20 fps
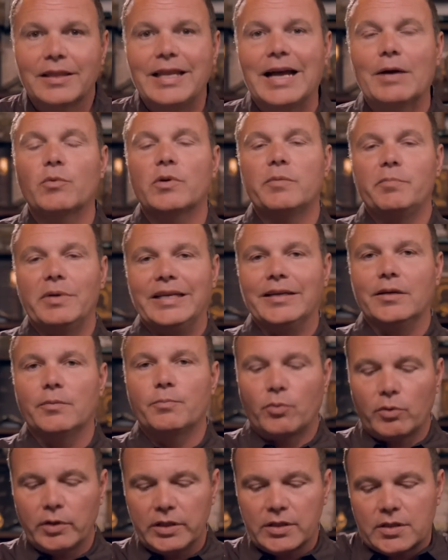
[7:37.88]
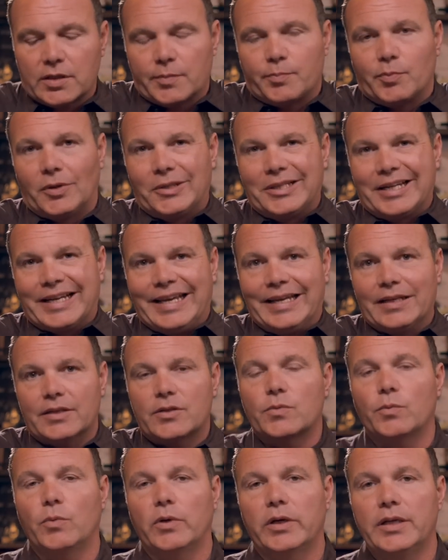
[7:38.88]
that would be in principle
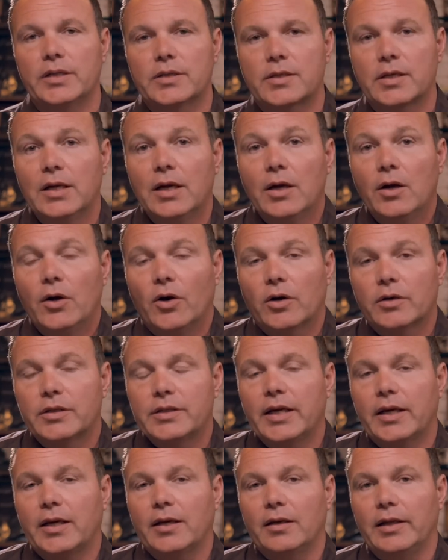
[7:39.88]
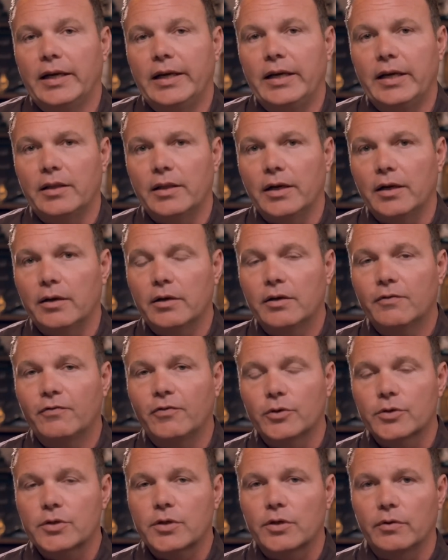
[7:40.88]
against what he's articulating there in
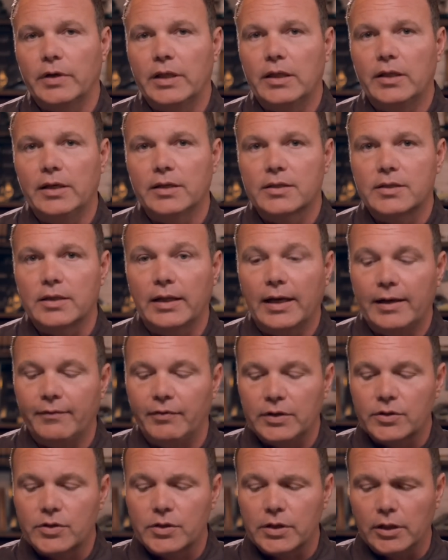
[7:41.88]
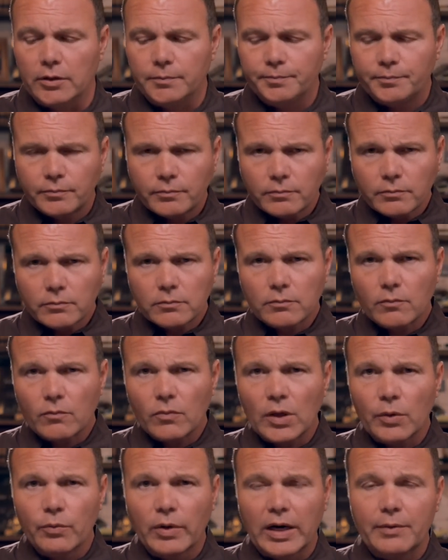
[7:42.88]
First Corinthians eleven. So
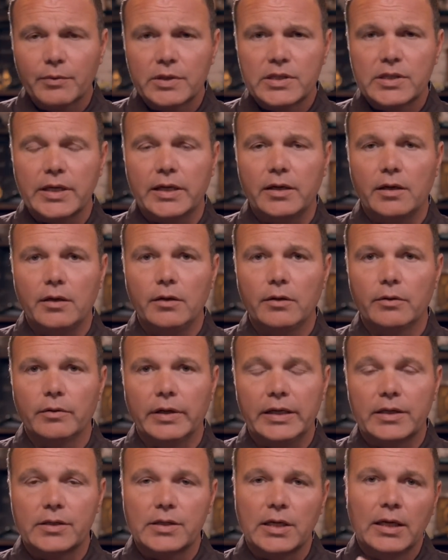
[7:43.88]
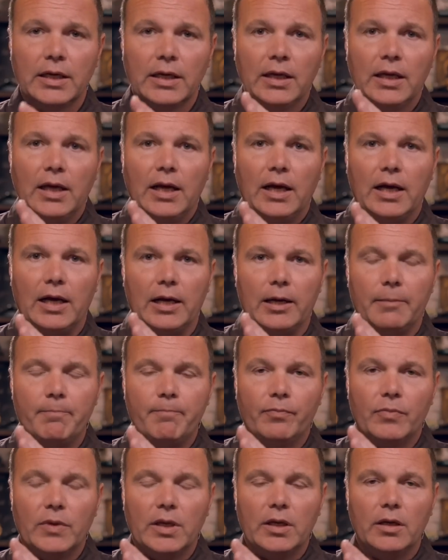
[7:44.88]
what I would say to you is,
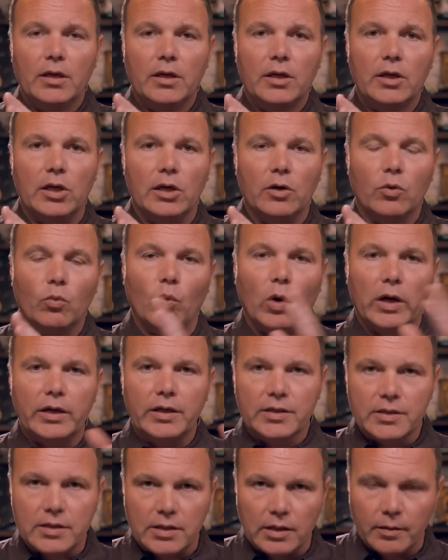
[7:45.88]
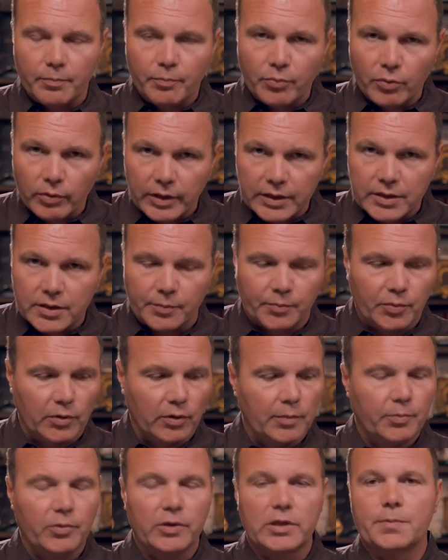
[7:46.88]
um, you know, what is the
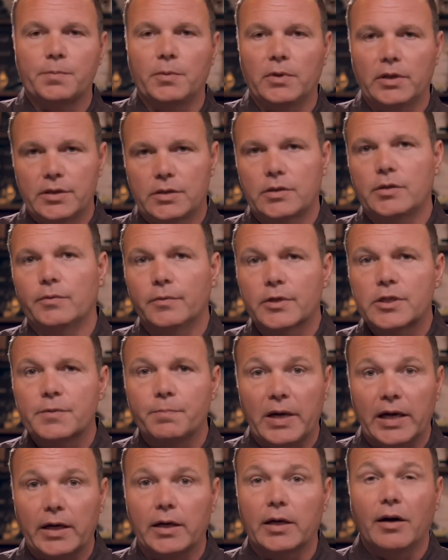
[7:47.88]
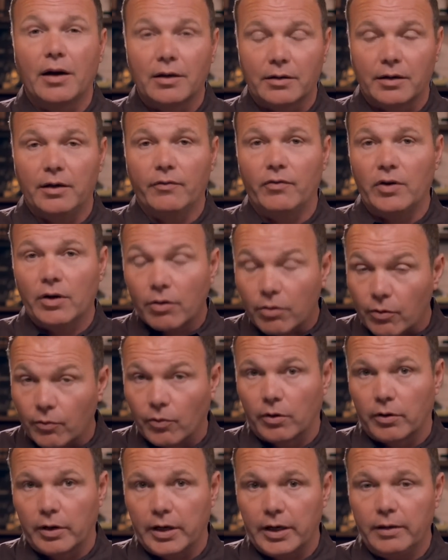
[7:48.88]
principle? The principle is to respect God-given
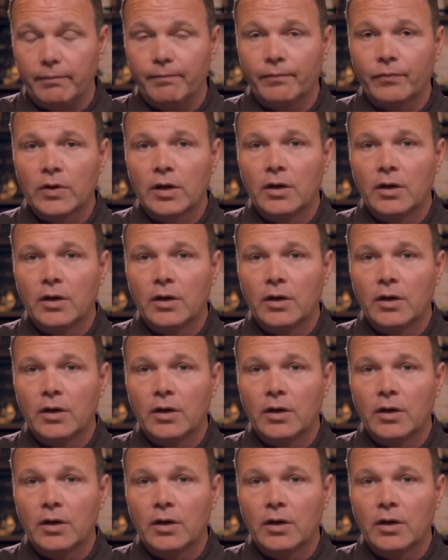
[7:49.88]
authority.